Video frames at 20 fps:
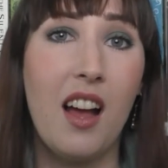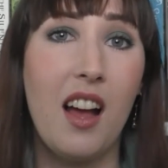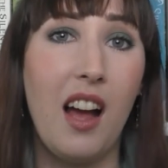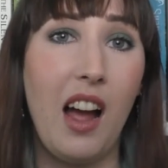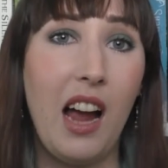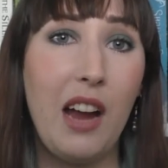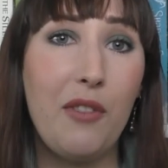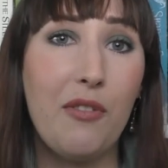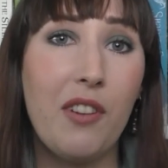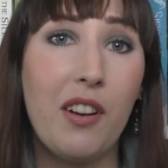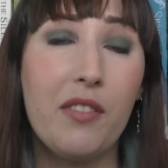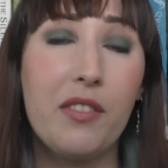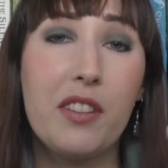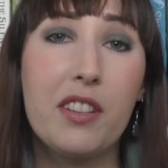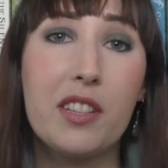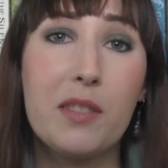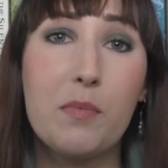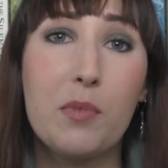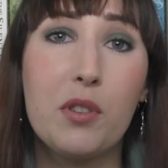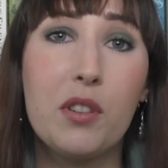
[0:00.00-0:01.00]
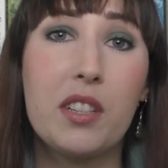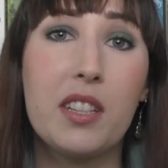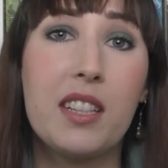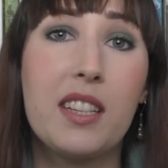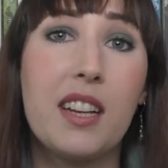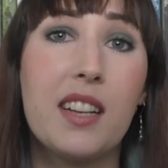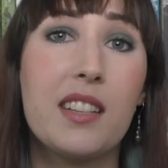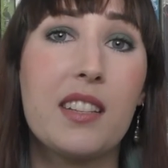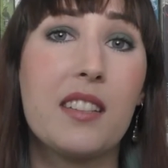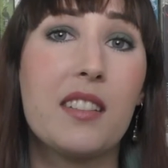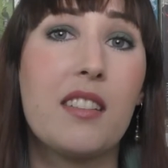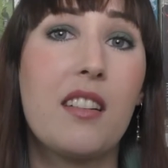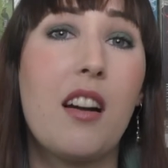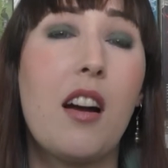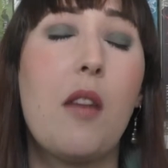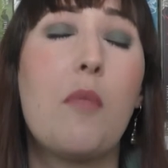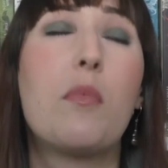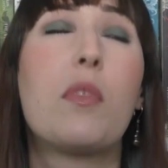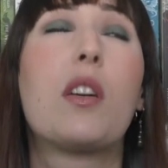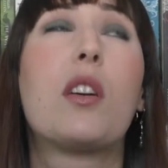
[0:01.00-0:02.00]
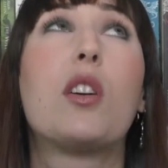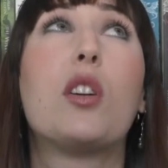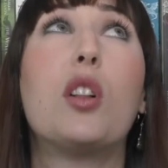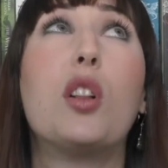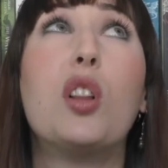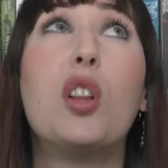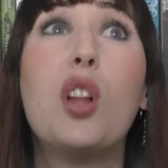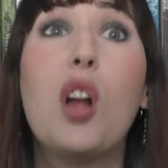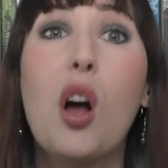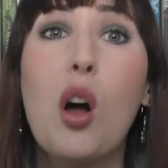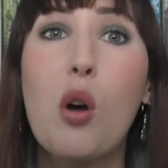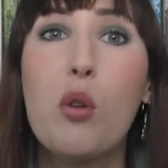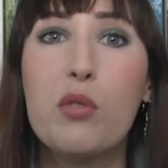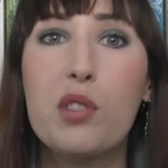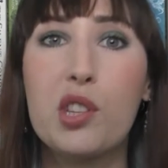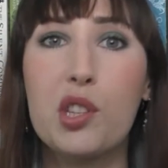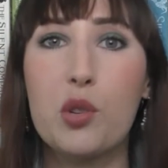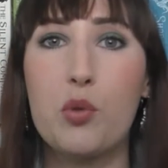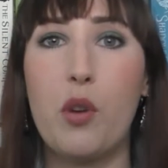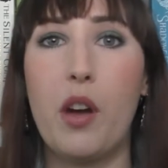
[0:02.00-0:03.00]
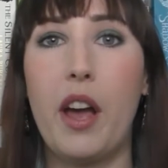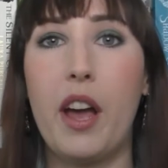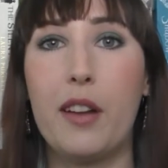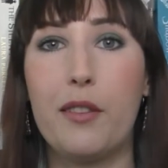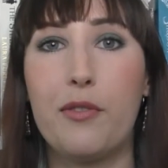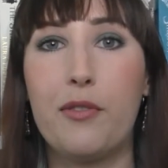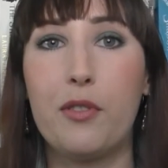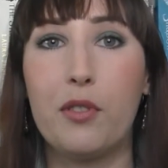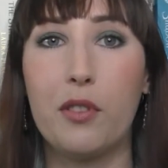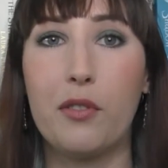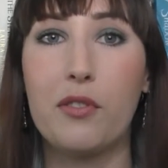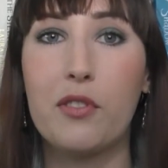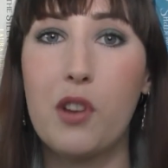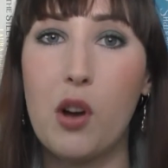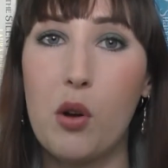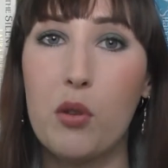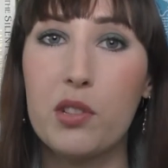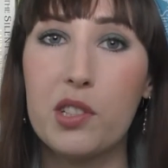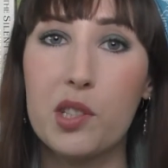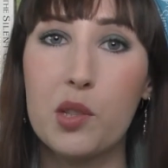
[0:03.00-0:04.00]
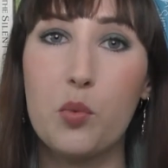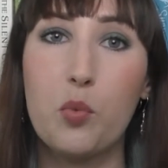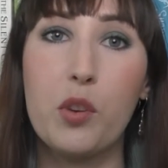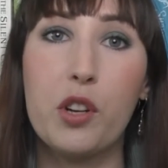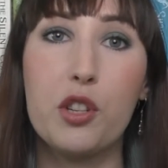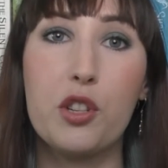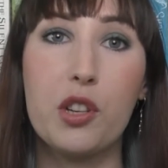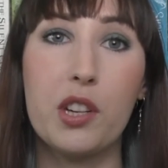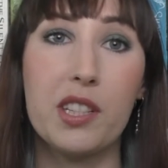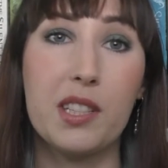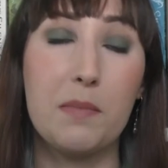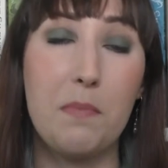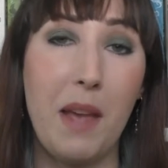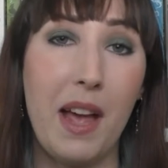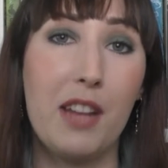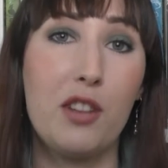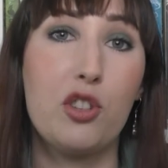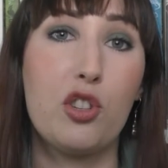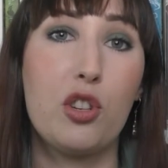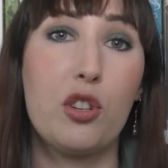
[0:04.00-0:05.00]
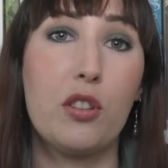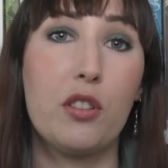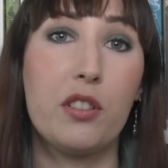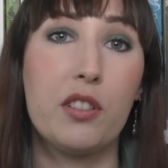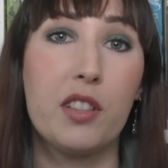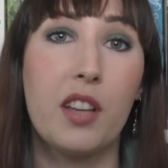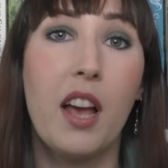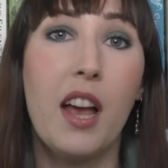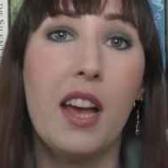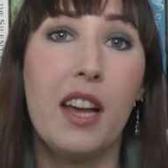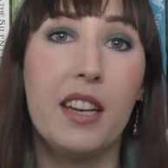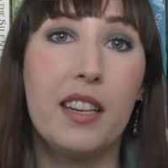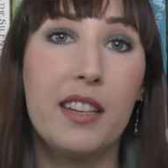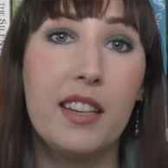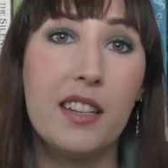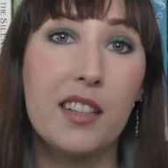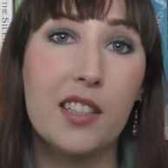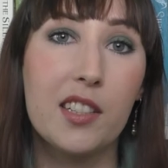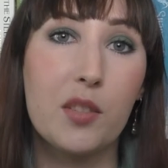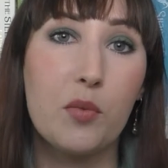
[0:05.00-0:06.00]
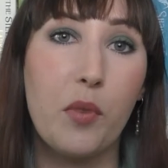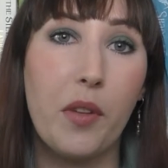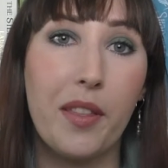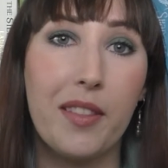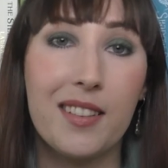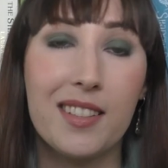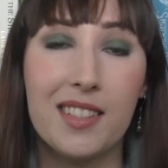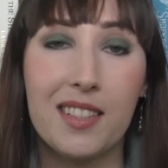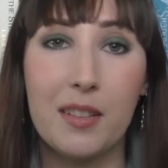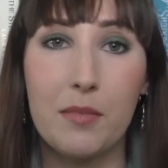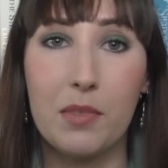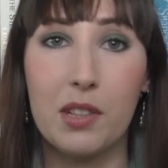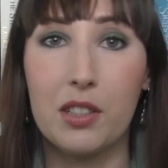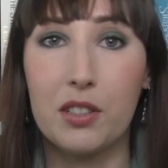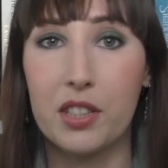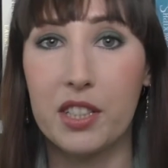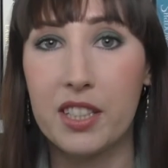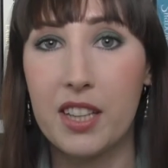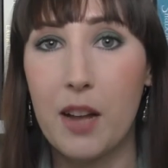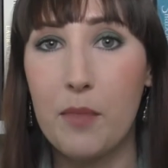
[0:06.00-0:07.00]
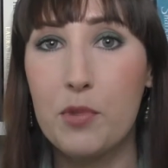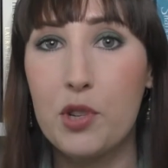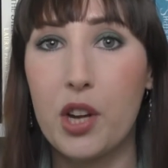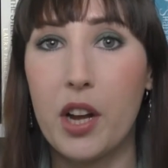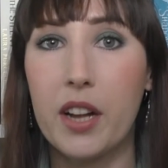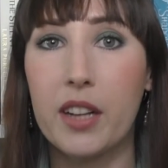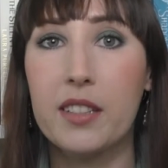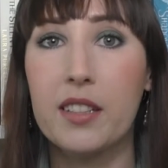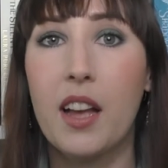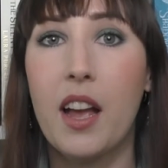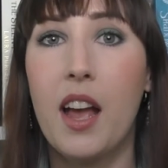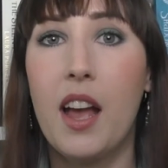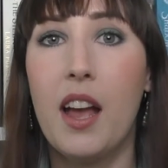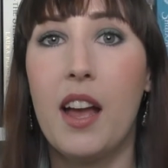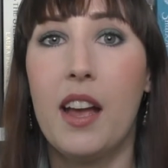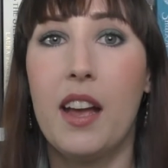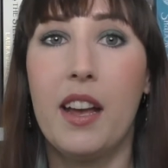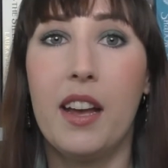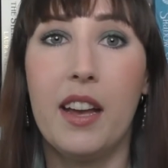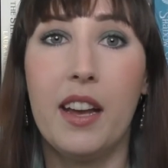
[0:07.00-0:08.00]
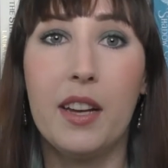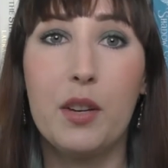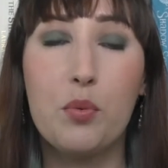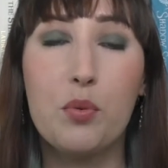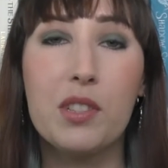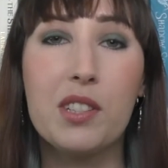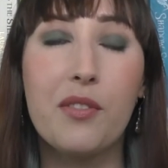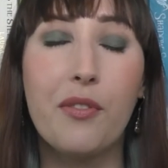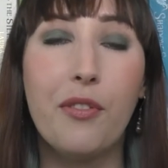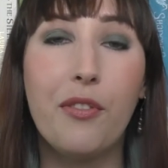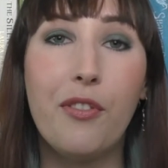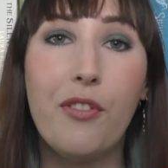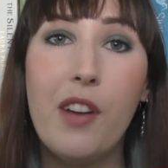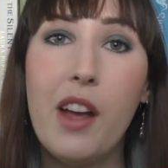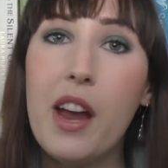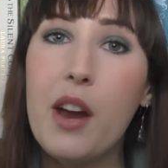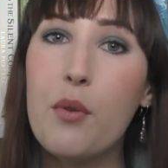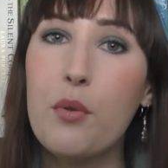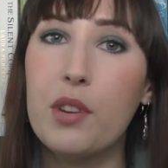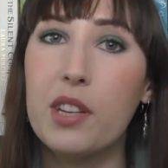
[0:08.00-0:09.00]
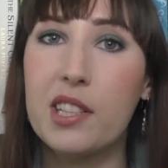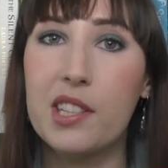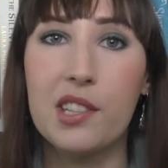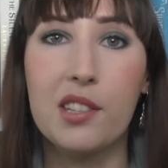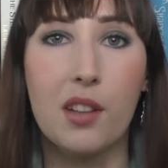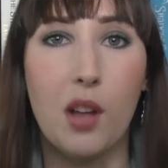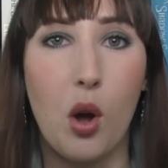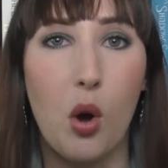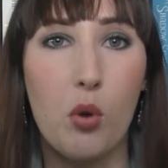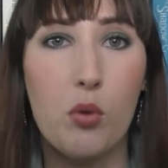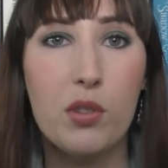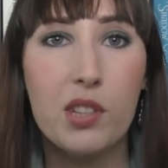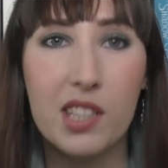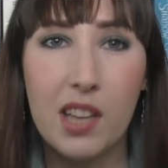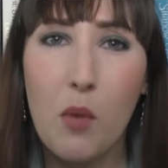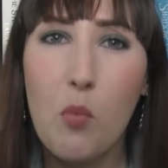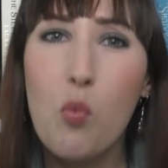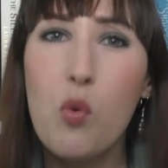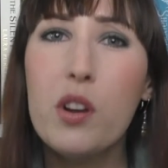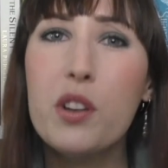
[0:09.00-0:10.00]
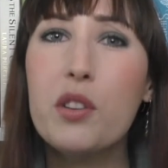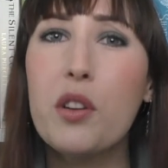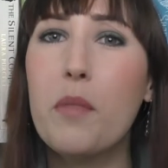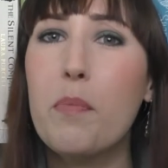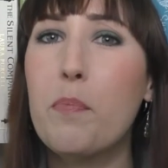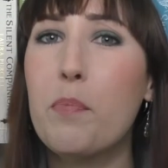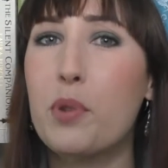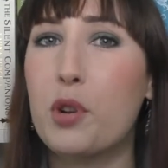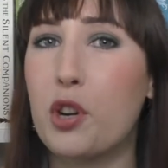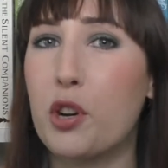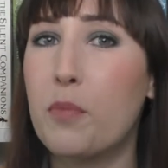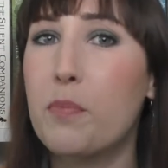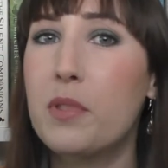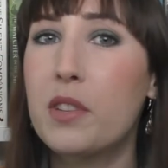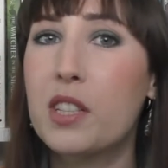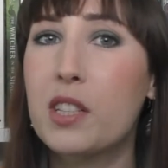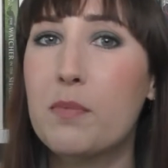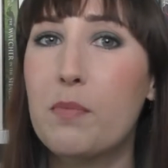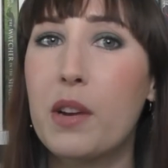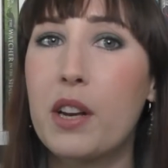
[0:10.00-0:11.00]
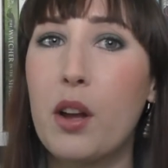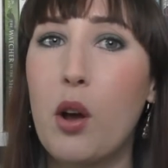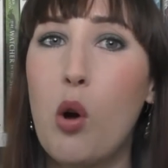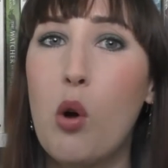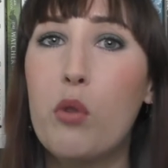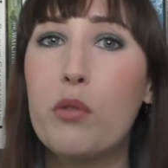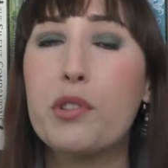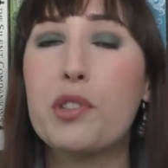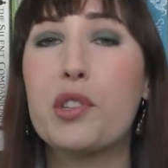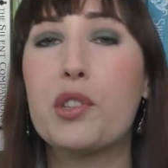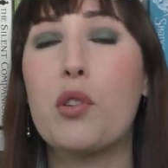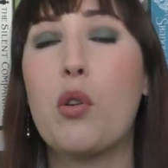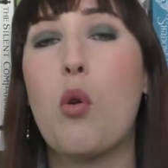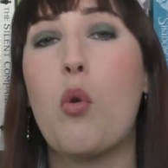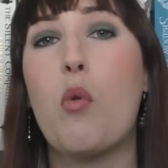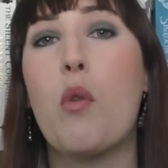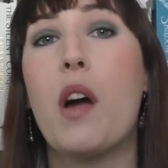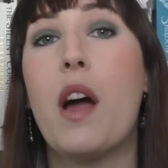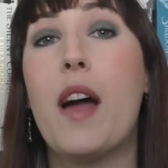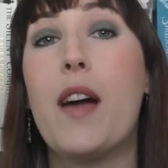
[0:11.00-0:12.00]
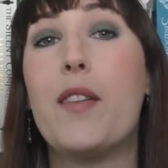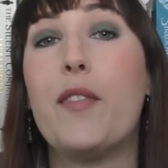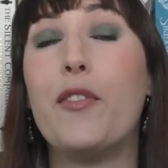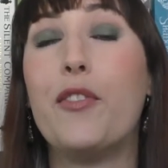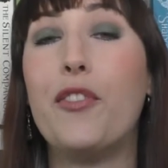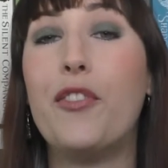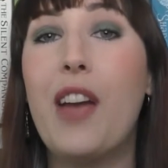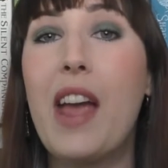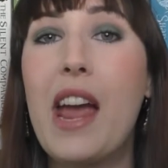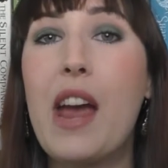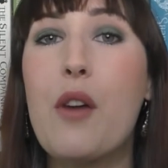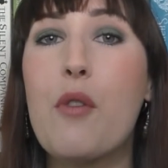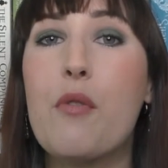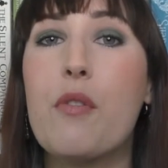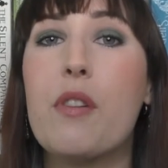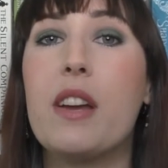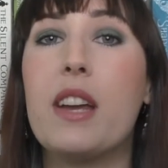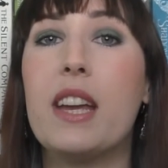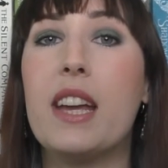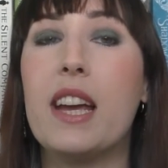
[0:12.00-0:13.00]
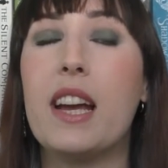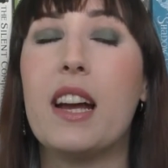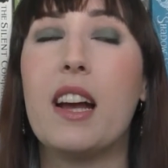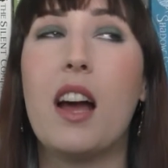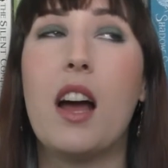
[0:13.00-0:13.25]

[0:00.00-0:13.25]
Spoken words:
I found this book doesn't come close to A Head Full of Ghosts, which, as mentioned, deals with similar subjects. It was very slow, somewhat on purpose, but also very,